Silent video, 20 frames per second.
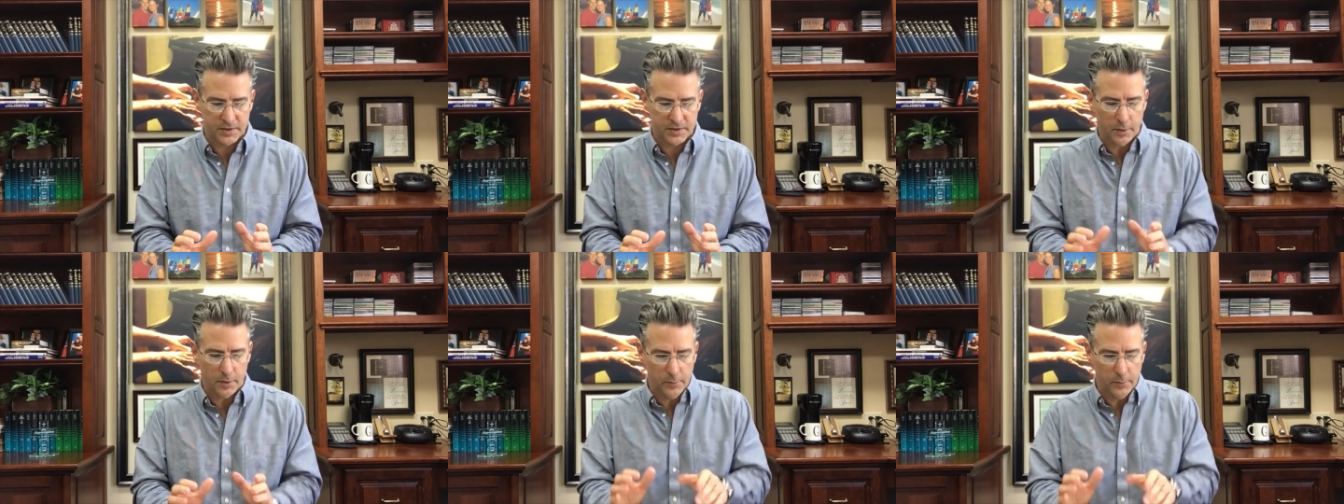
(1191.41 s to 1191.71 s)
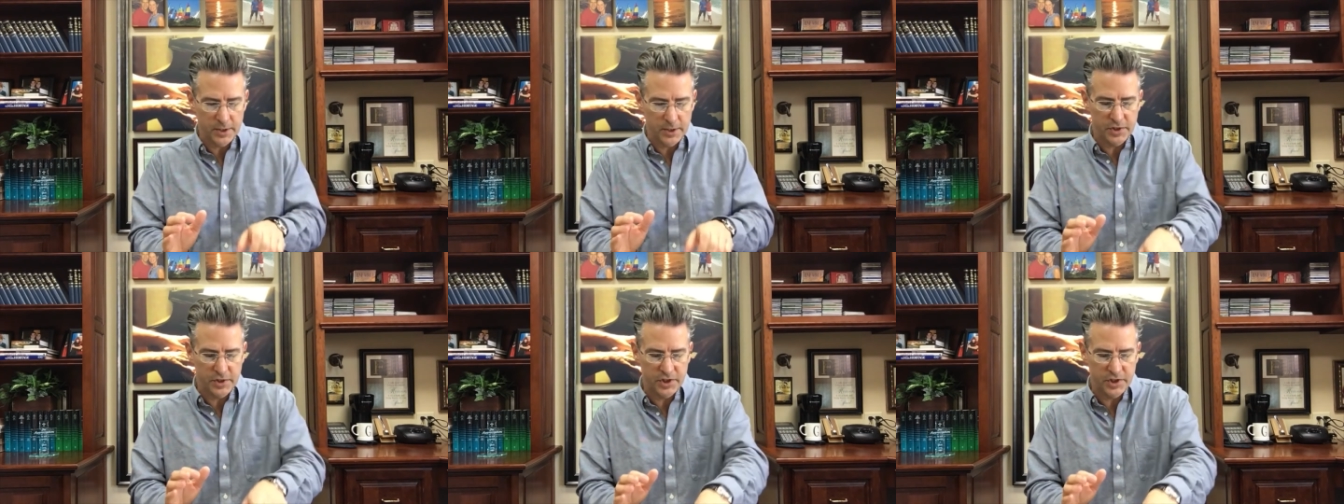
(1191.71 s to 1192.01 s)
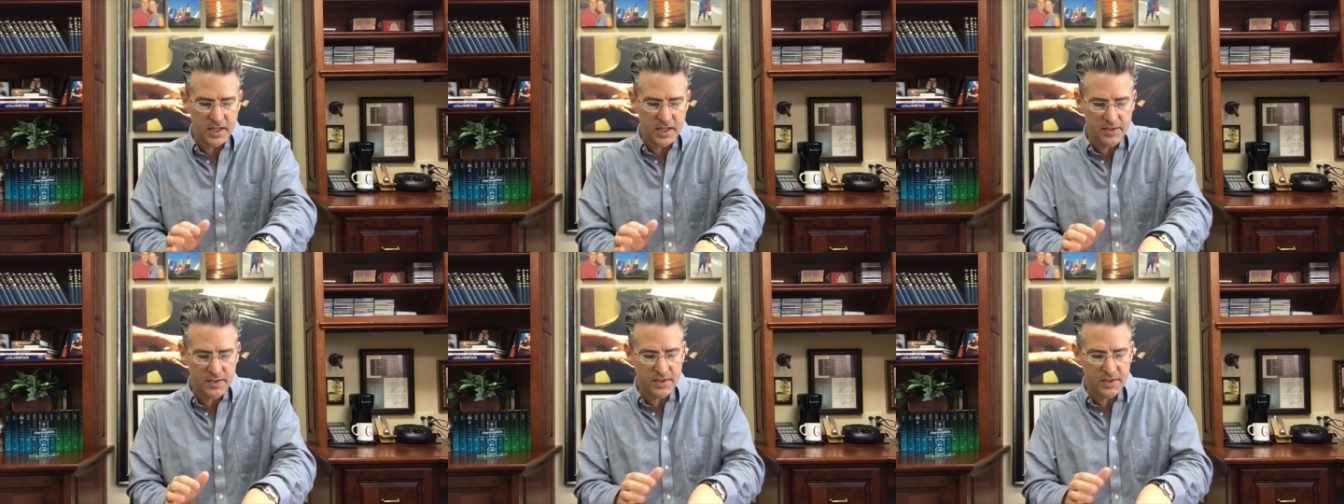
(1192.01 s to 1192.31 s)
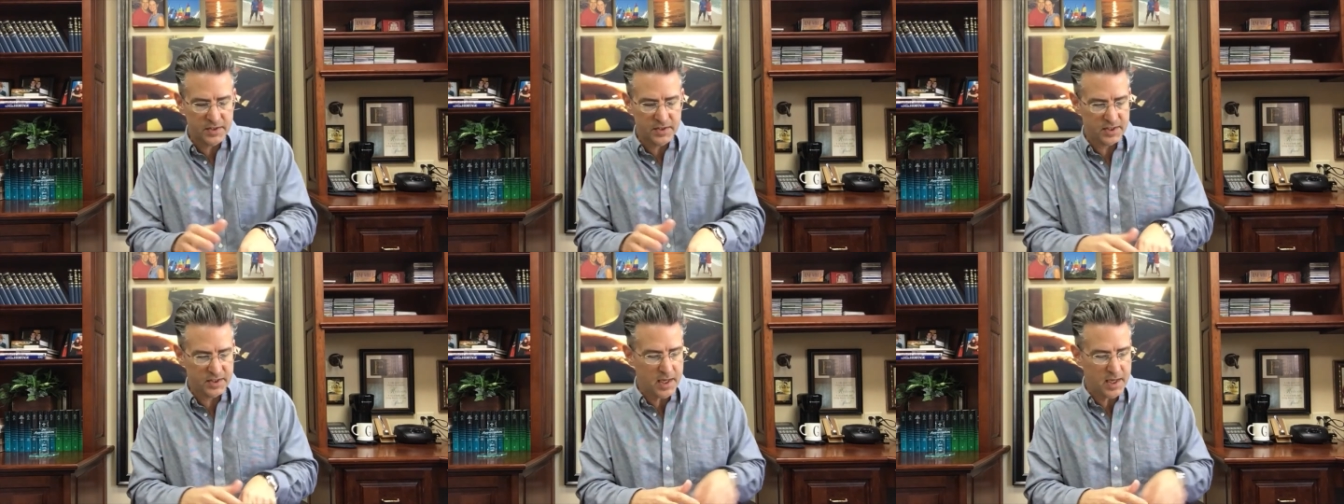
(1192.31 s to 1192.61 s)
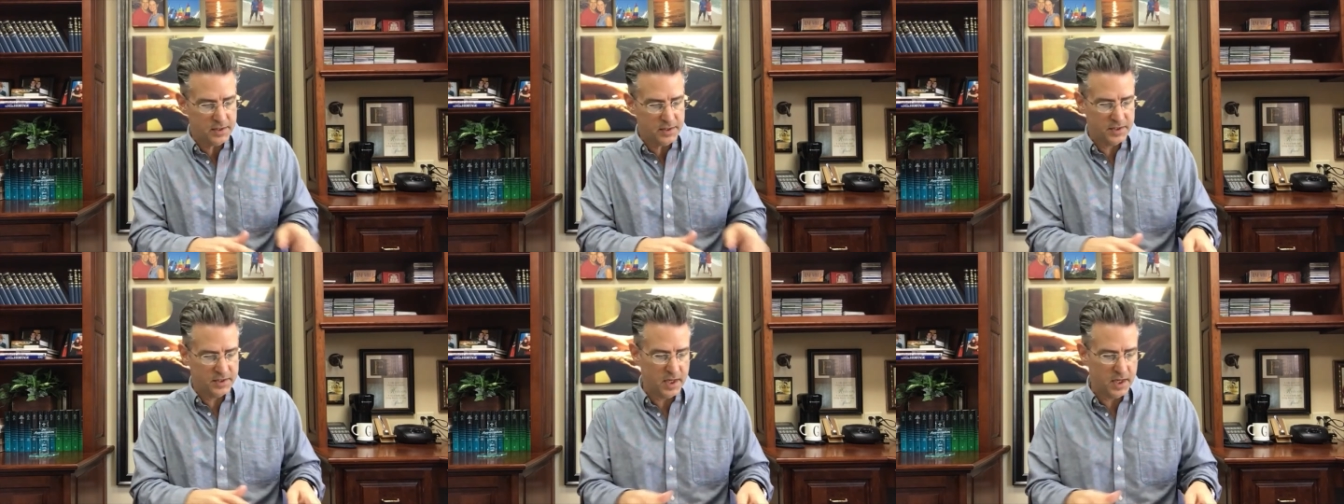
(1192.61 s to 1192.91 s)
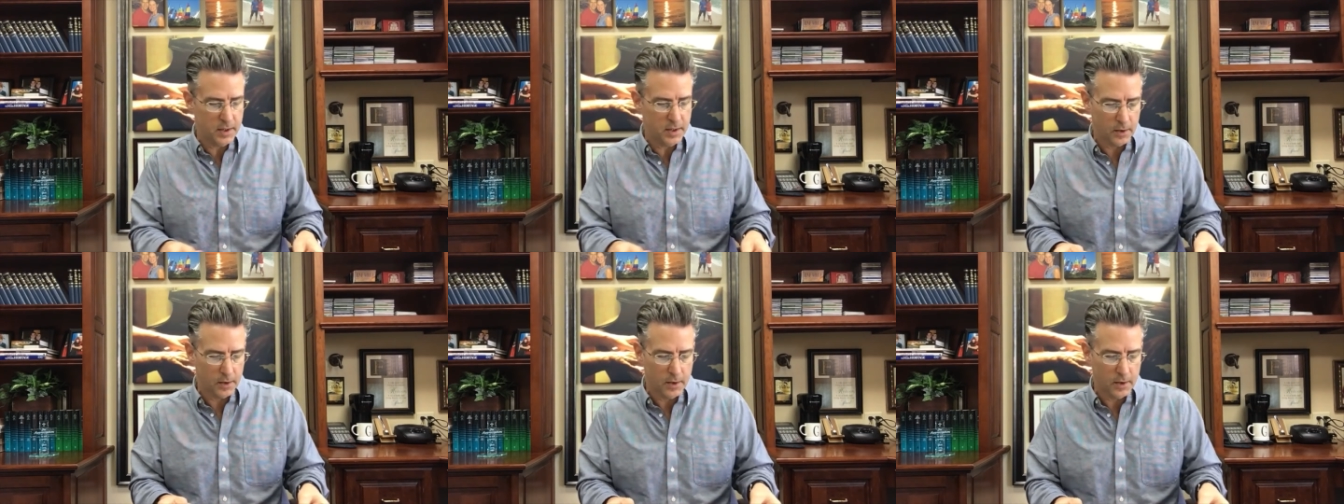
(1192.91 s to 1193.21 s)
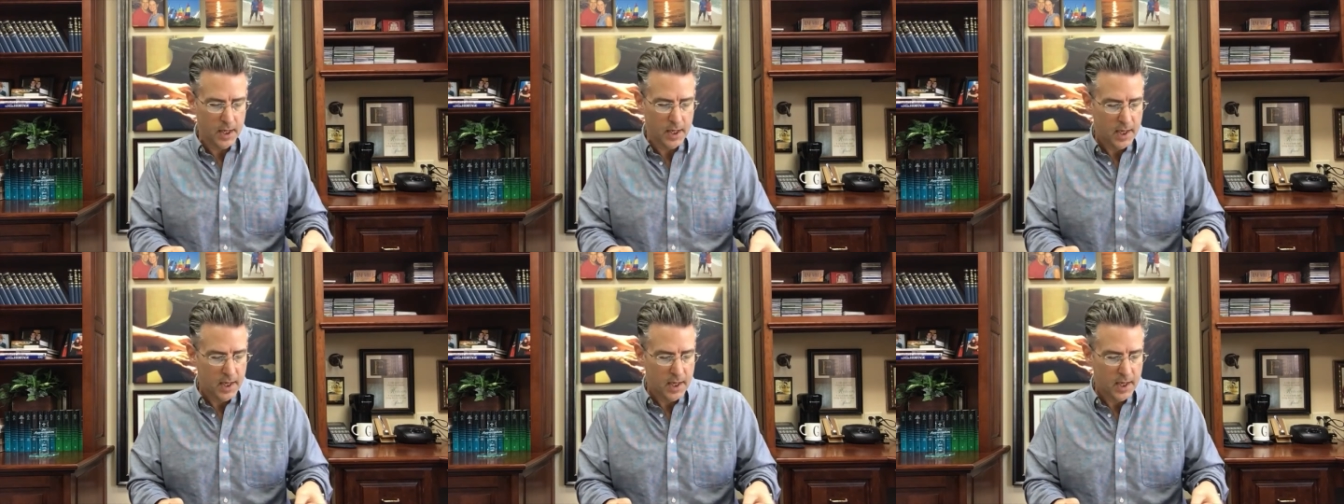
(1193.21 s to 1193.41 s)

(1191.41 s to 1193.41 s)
So when Jesus says here